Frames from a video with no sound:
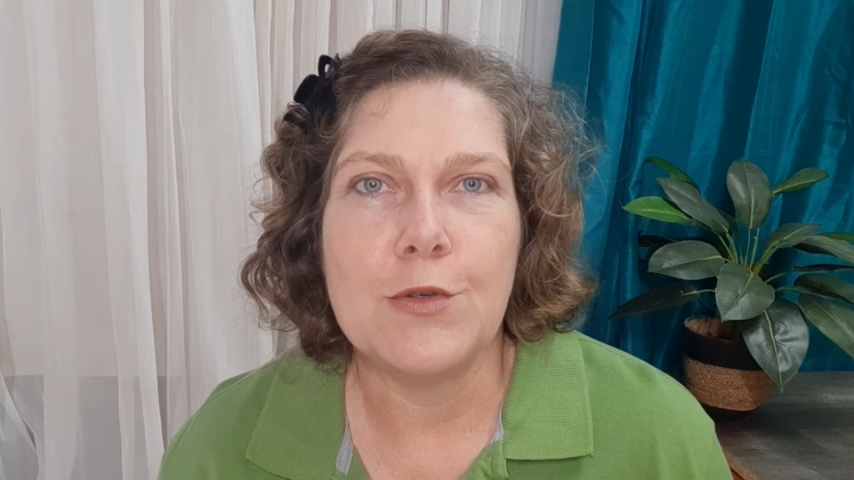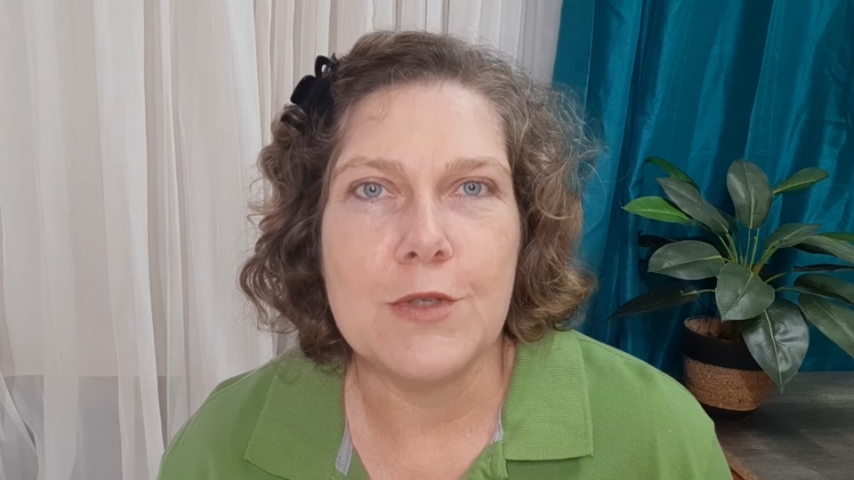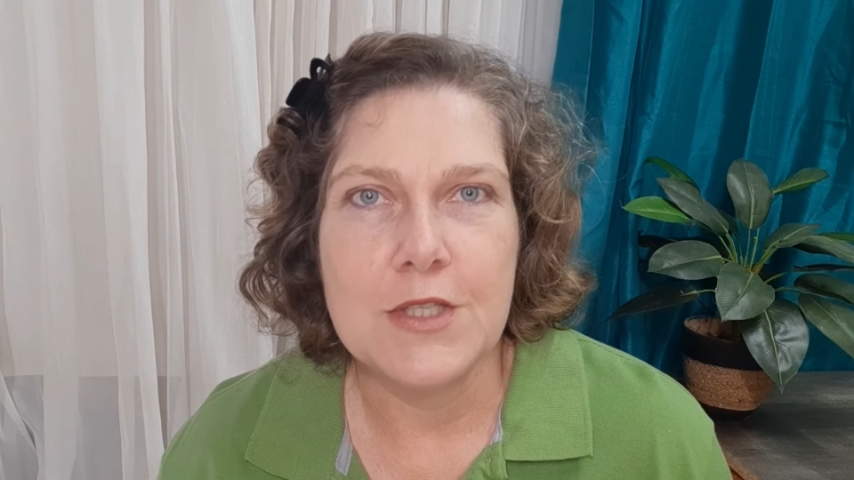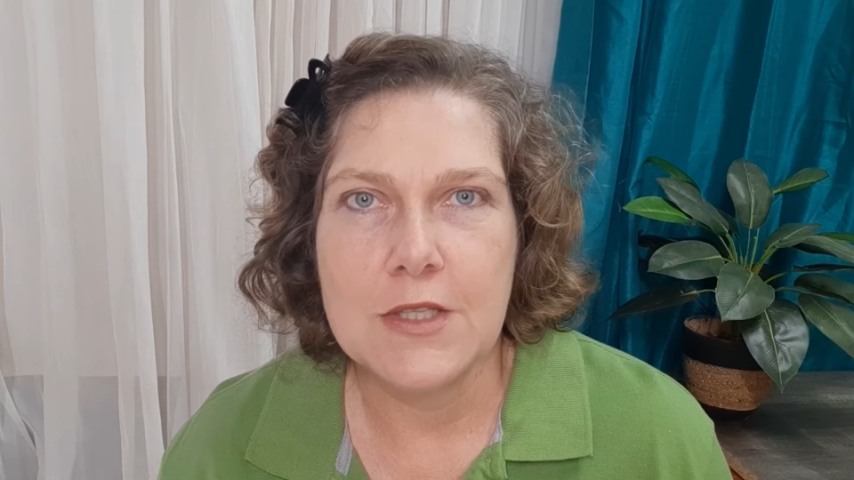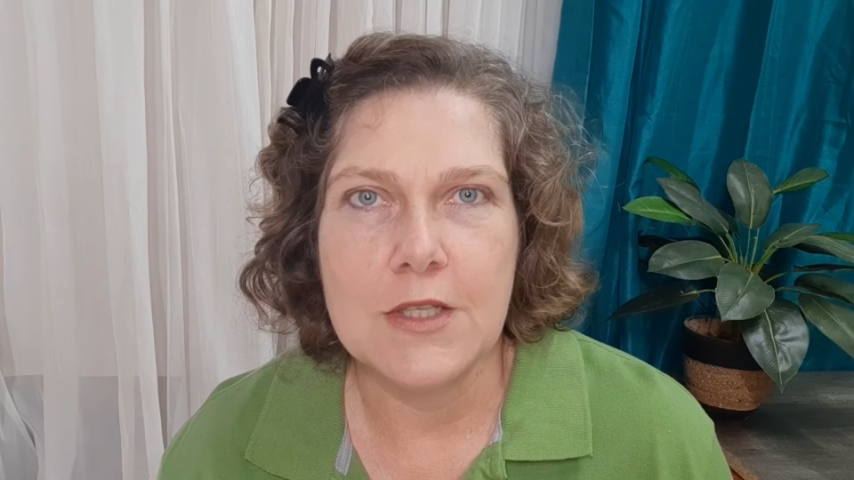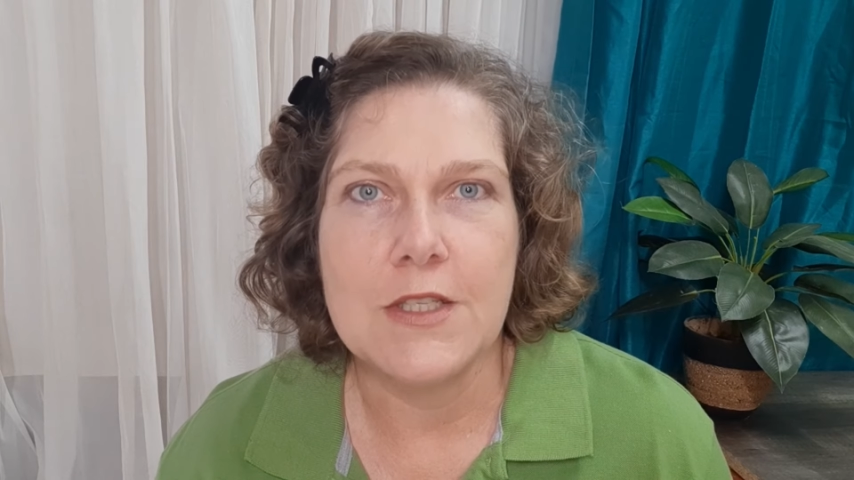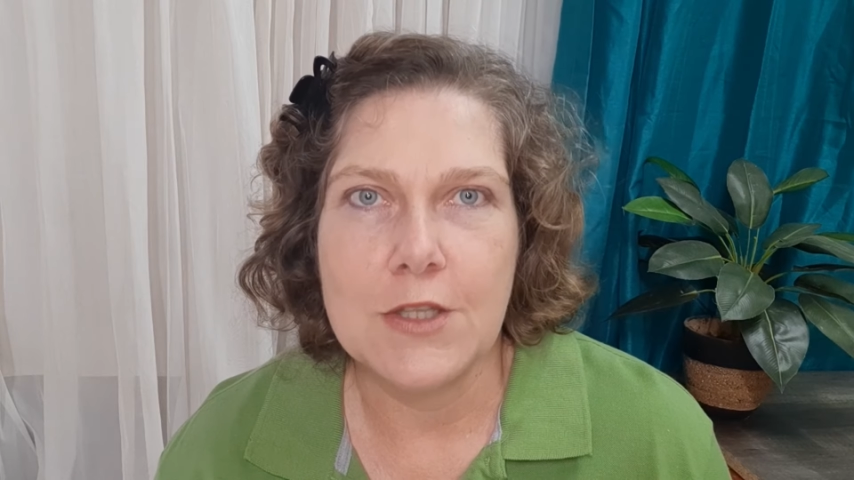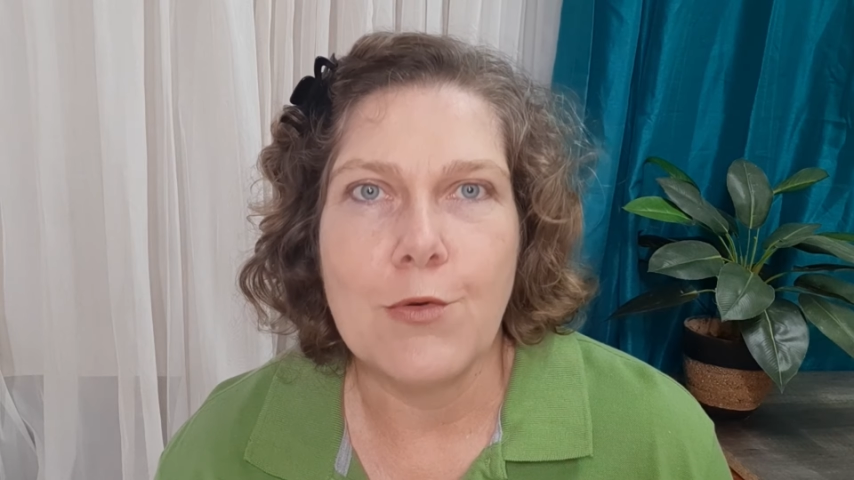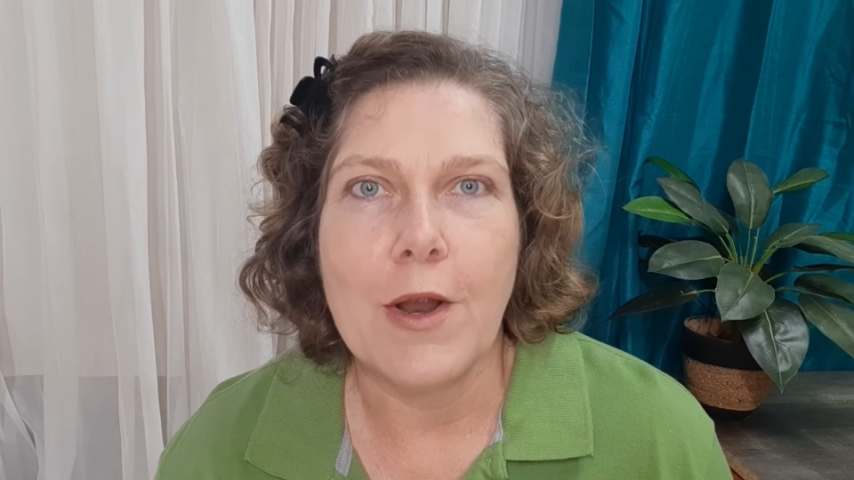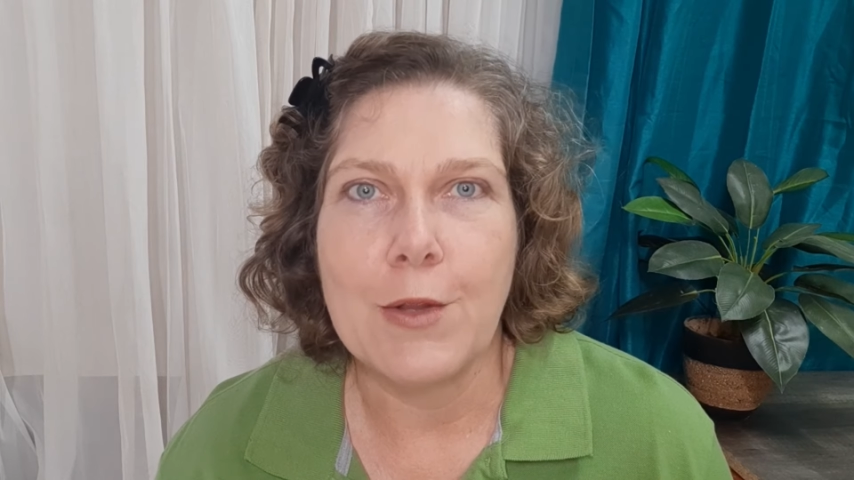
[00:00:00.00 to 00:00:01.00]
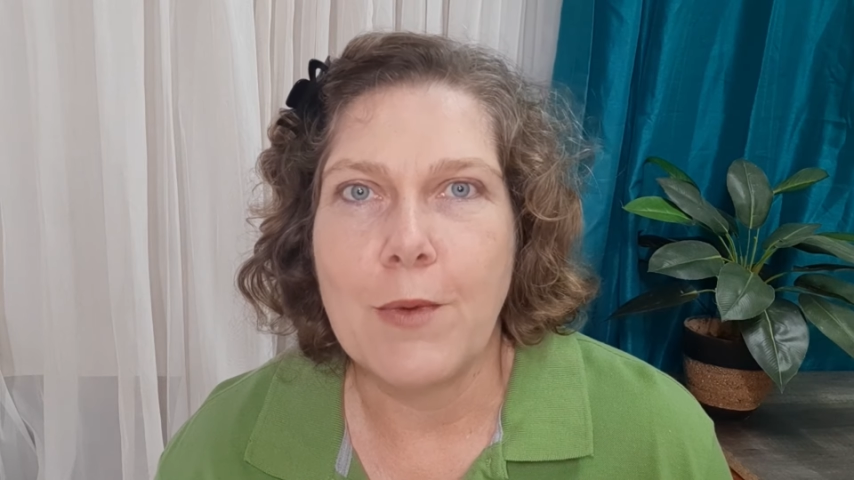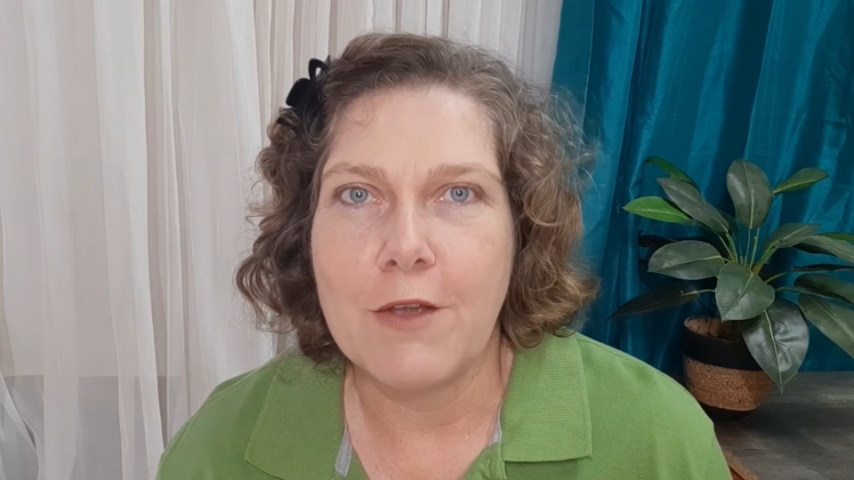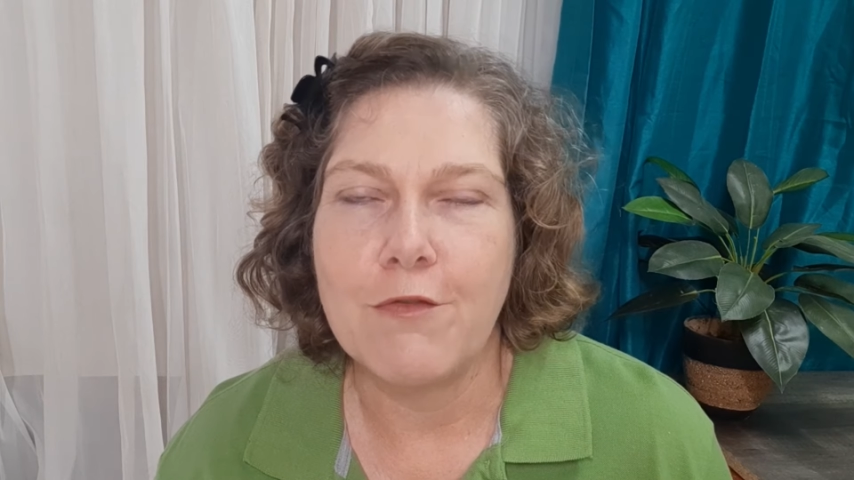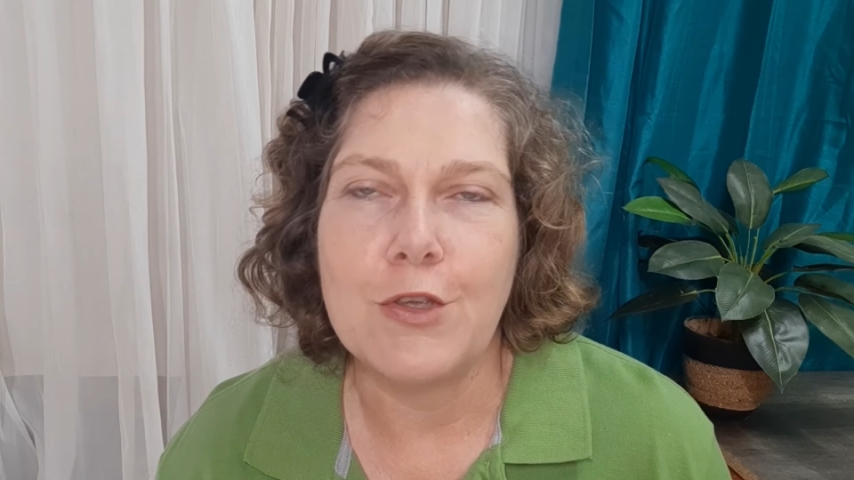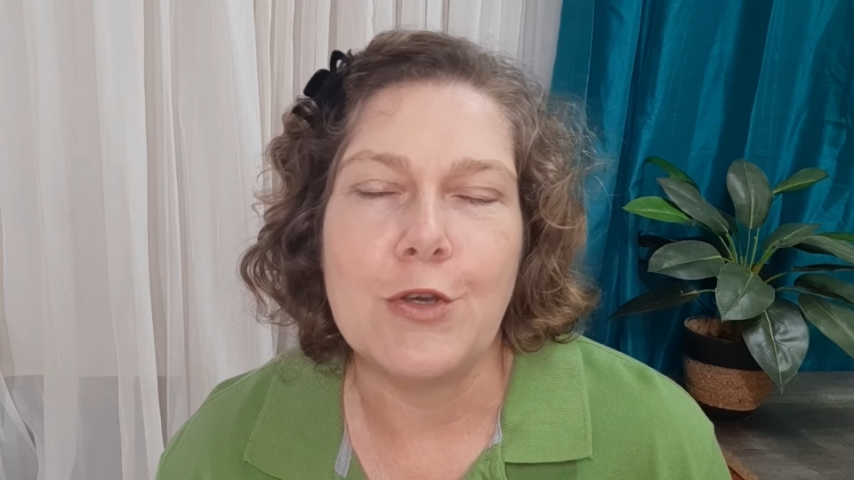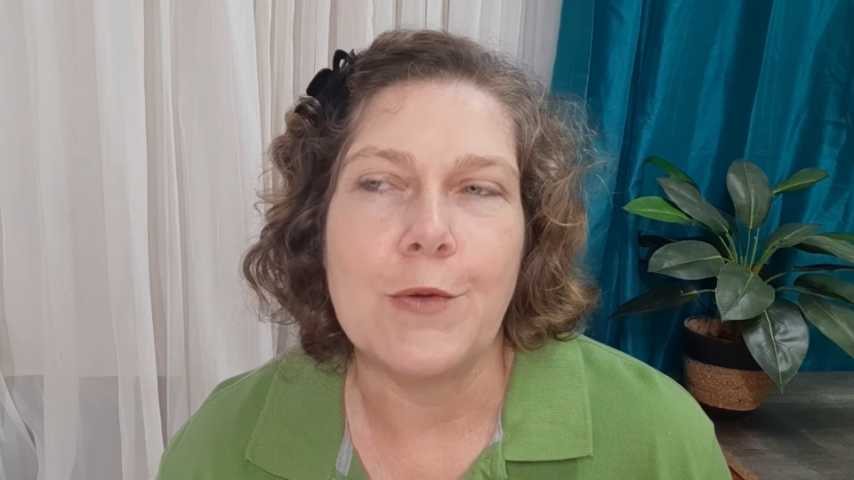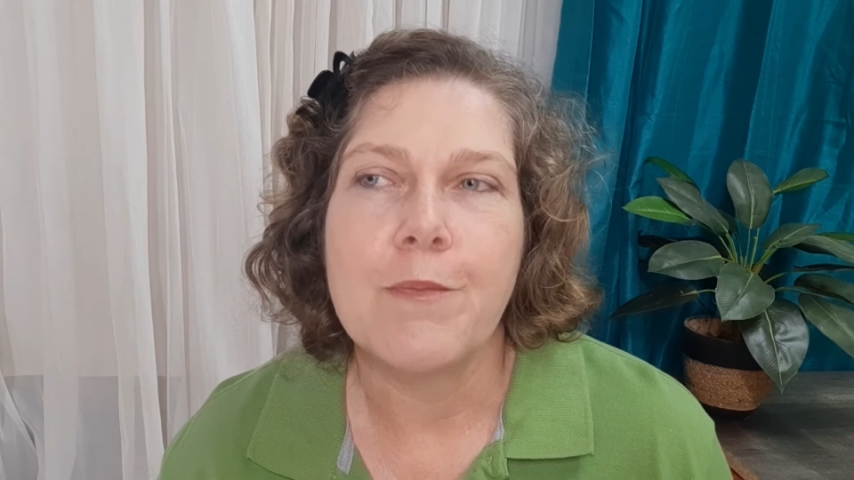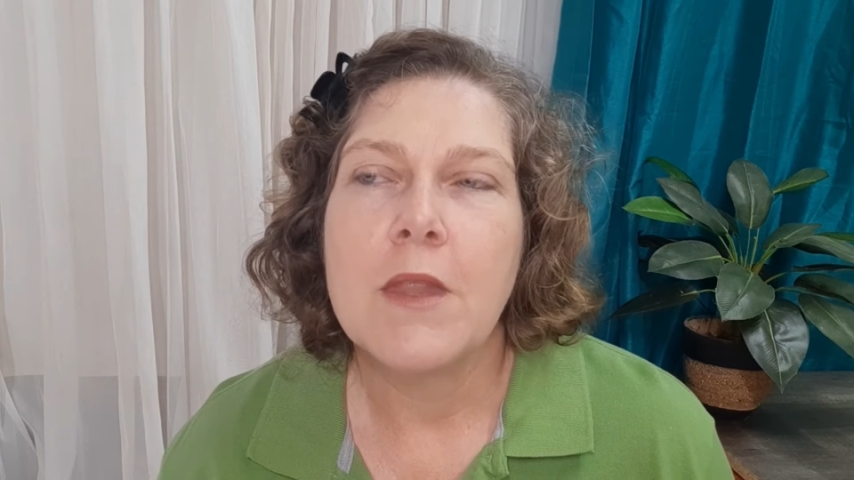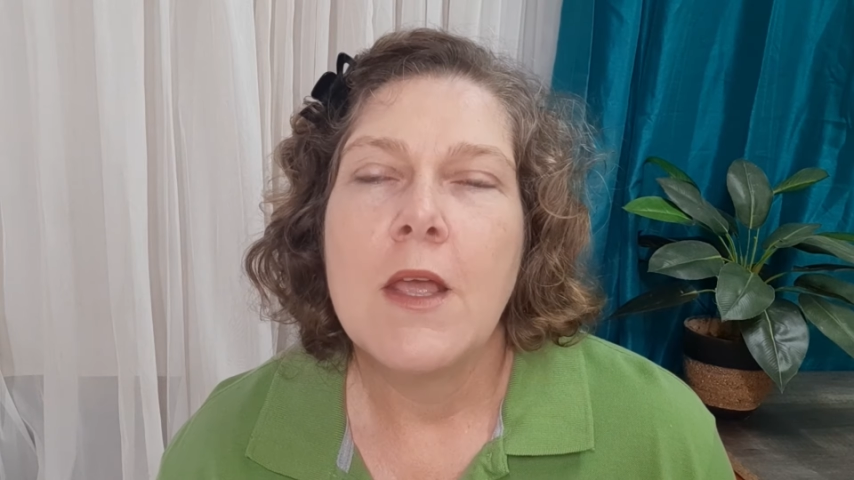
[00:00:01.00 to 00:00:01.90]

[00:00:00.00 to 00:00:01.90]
is the right way for you.